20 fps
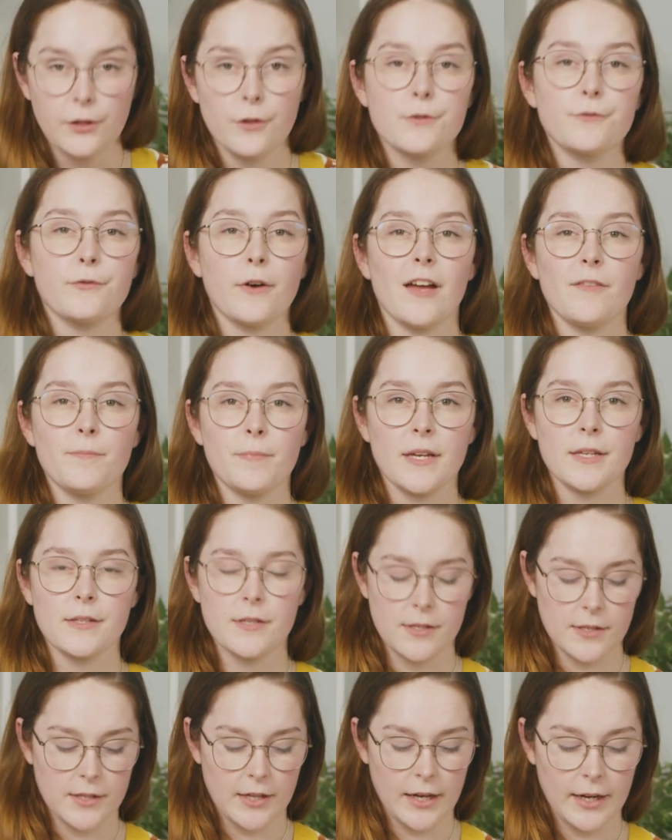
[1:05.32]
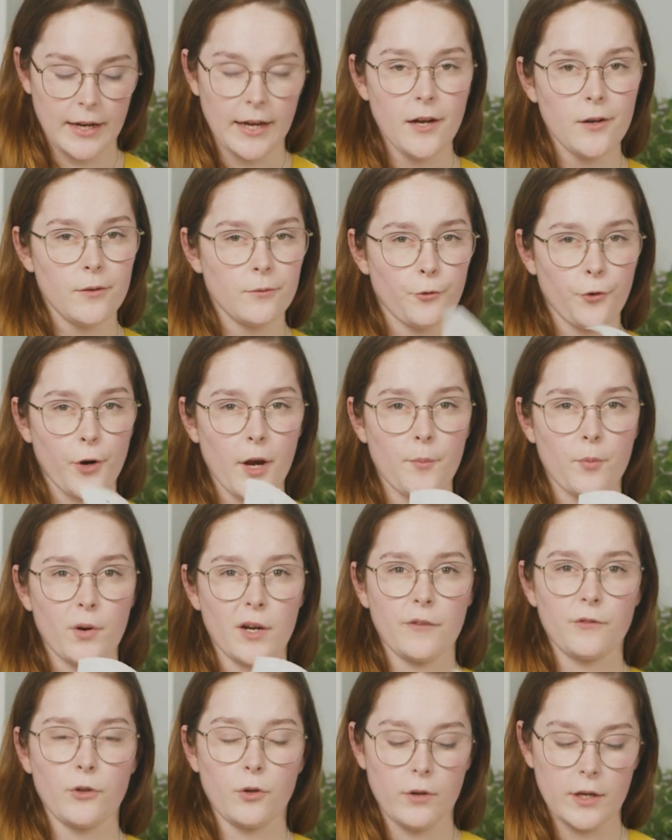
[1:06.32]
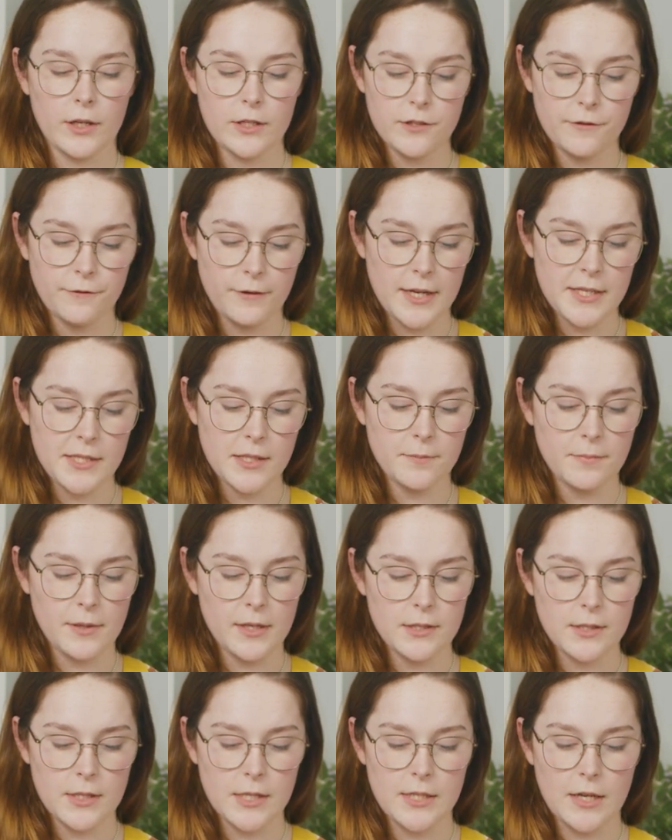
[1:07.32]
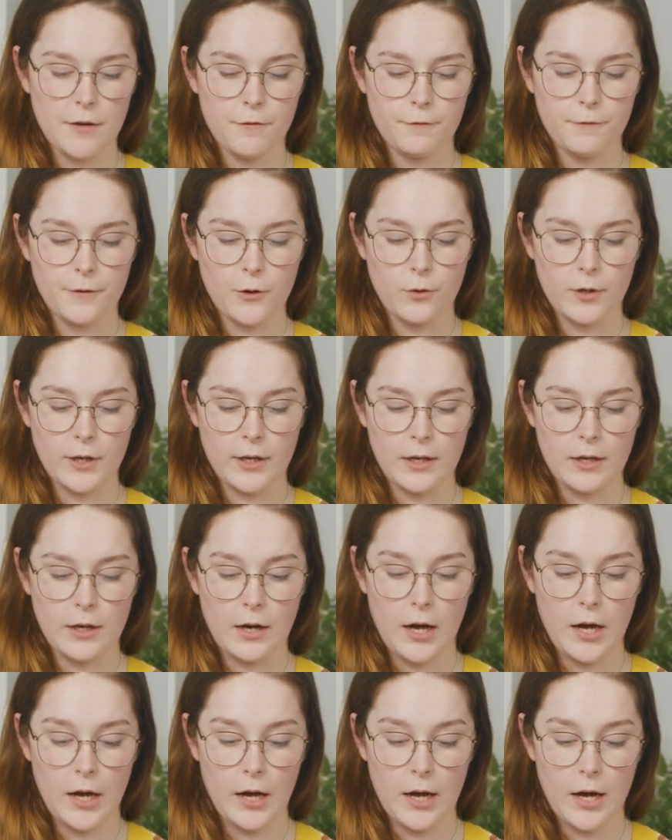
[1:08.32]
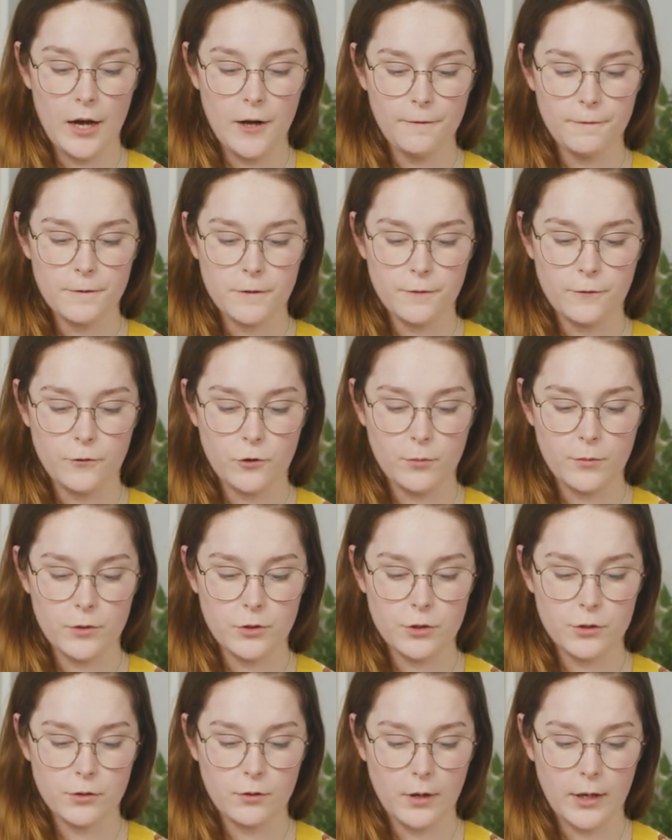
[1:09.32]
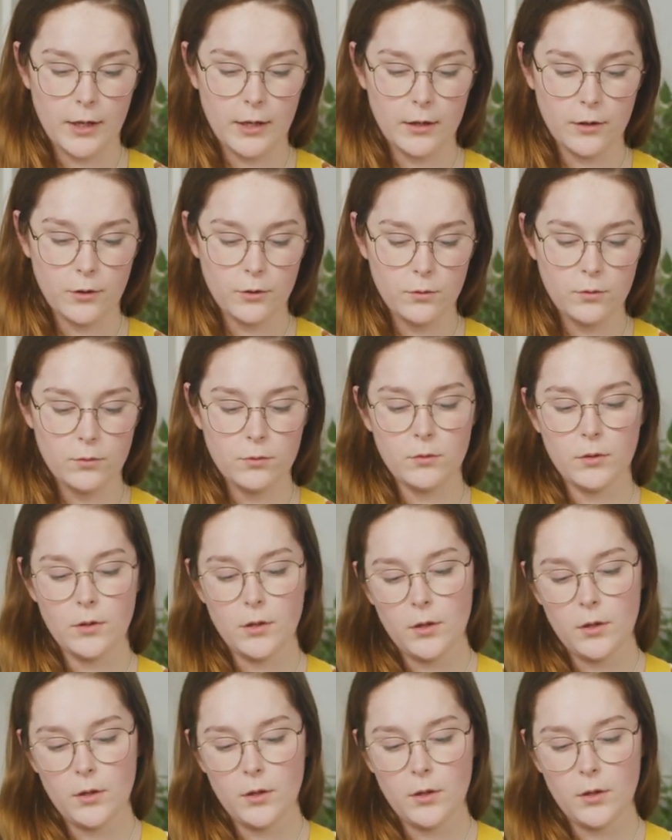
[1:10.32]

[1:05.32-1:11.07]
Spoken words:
those 5 pieces cut out, grab one of your interfacing pieces and fold it in half to form a triangle,